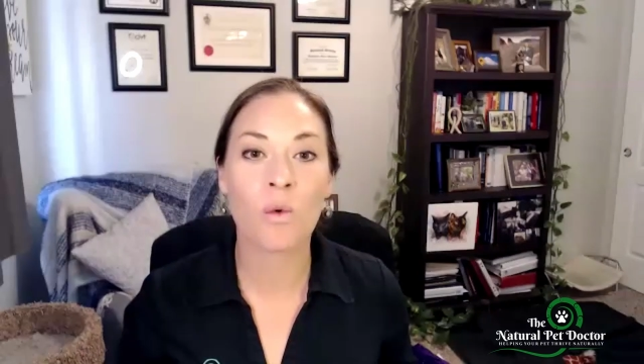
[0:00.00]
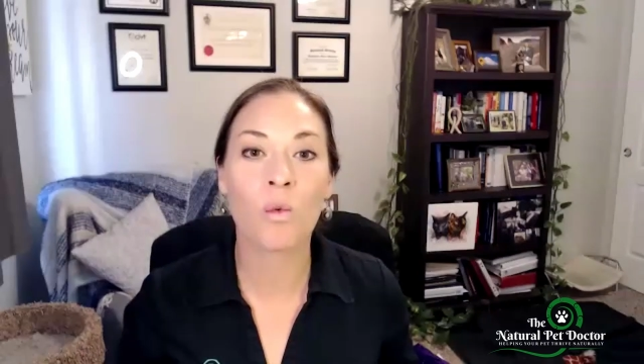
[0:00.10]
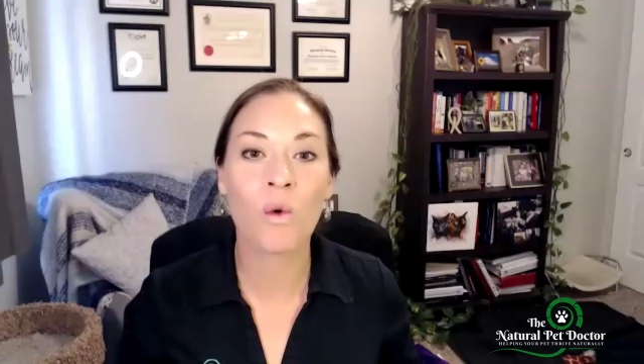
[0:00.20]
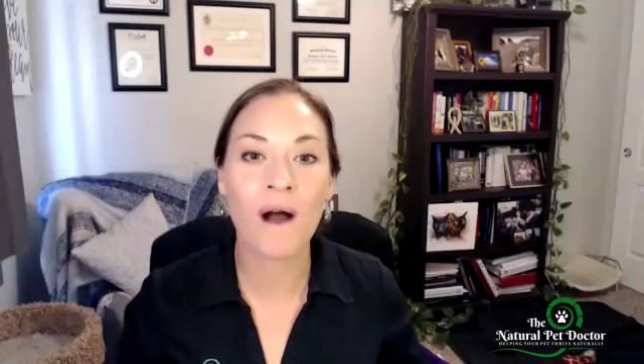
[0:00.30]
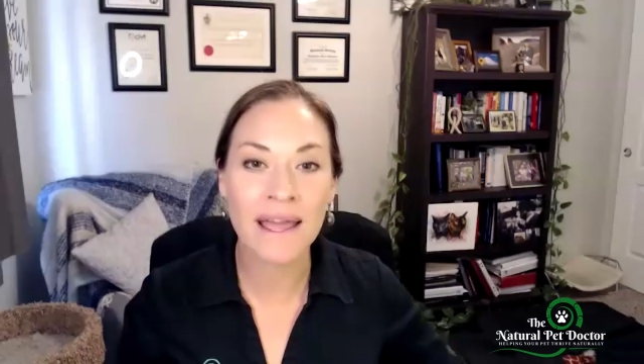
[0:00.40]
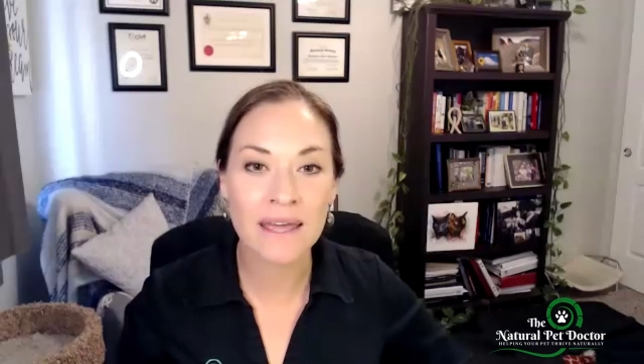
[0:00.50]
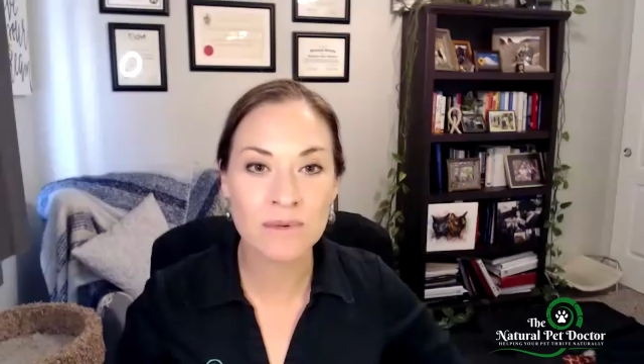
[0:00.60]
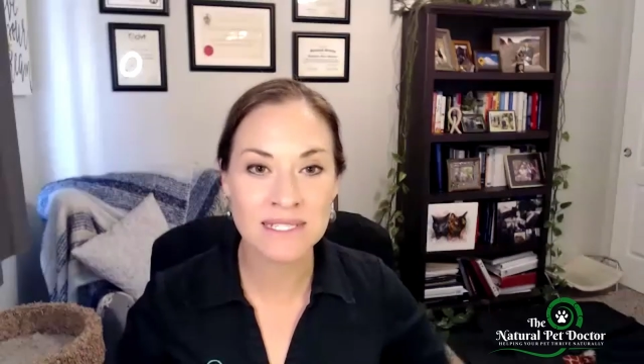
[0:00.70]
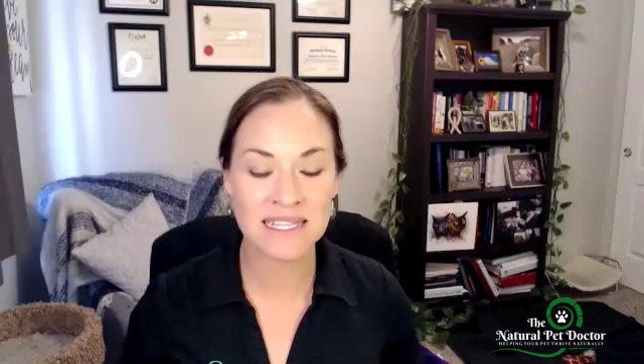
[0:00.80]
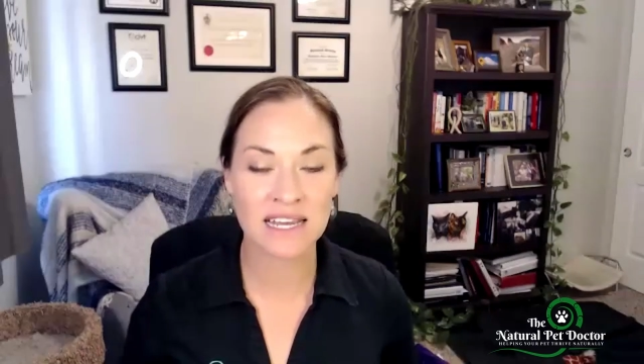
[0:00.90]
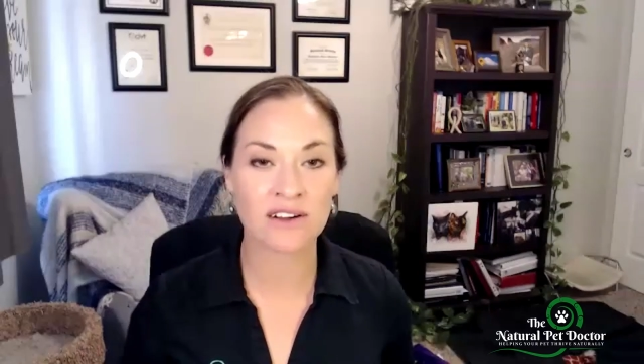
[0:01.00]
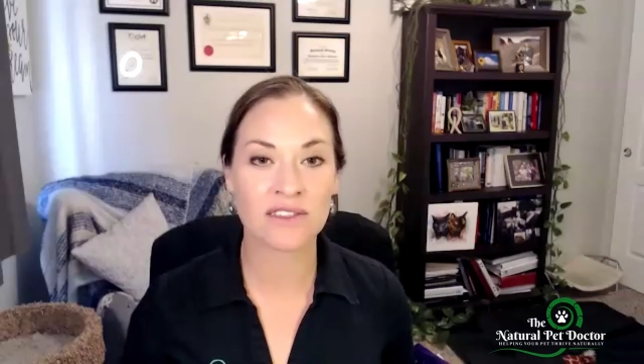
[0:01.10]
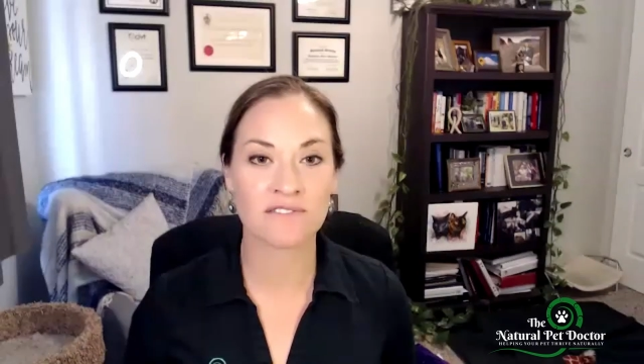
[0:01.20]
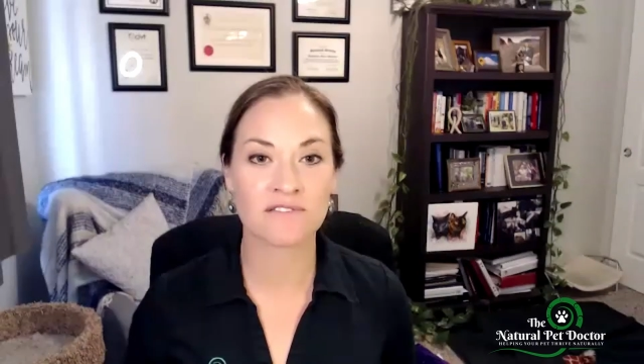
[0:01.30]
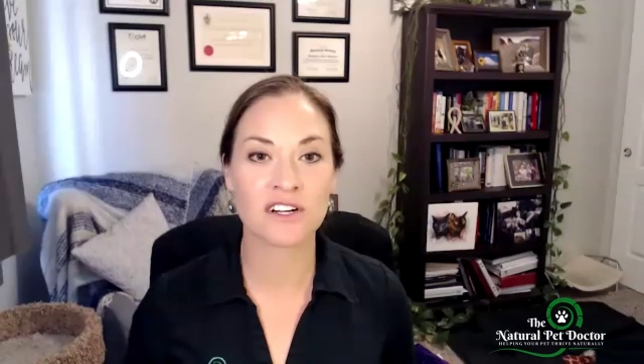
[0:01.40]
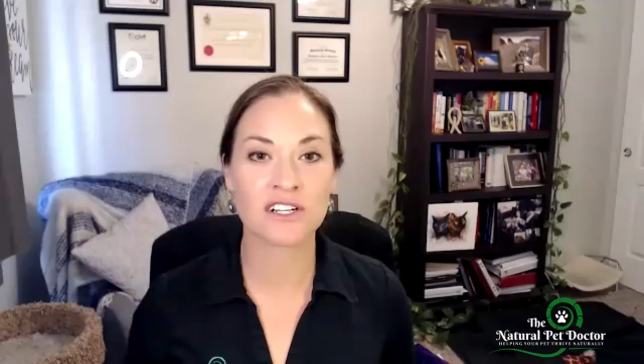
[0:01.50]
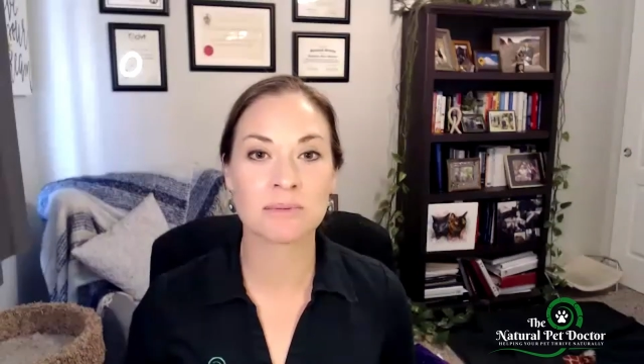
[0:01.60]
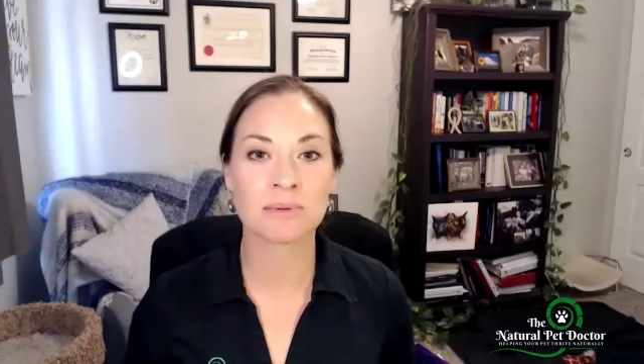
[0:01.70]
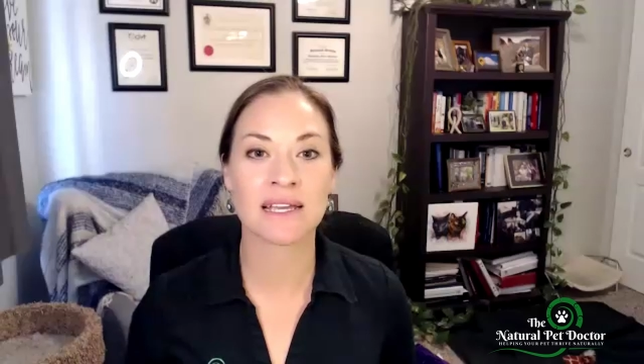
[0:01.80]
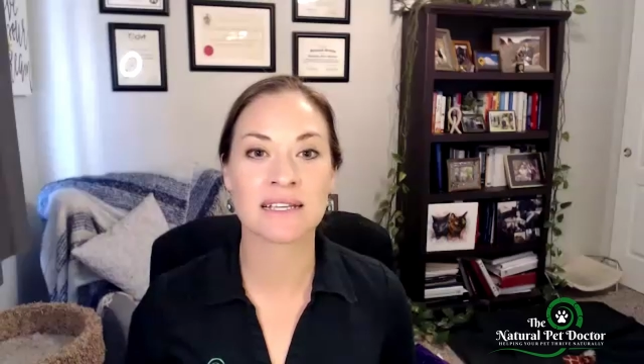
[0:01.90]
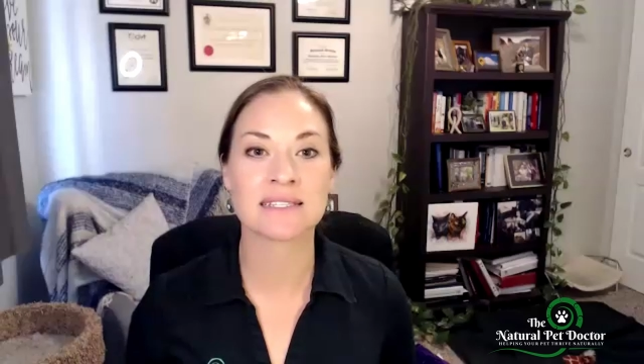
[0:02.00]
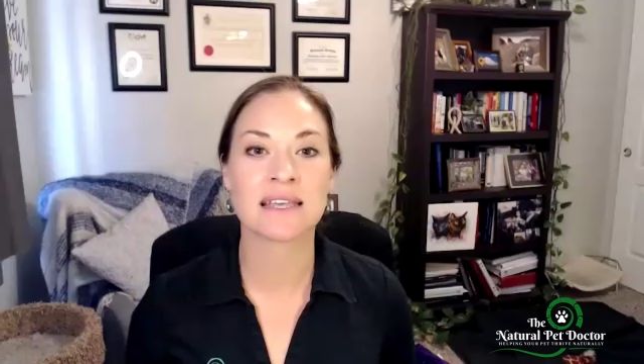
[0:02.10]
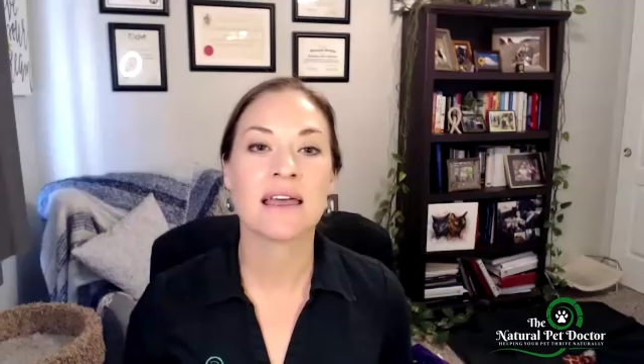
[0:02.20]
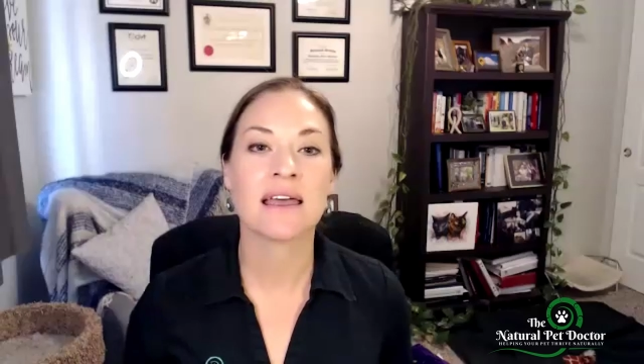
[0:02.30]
why it was there in the first place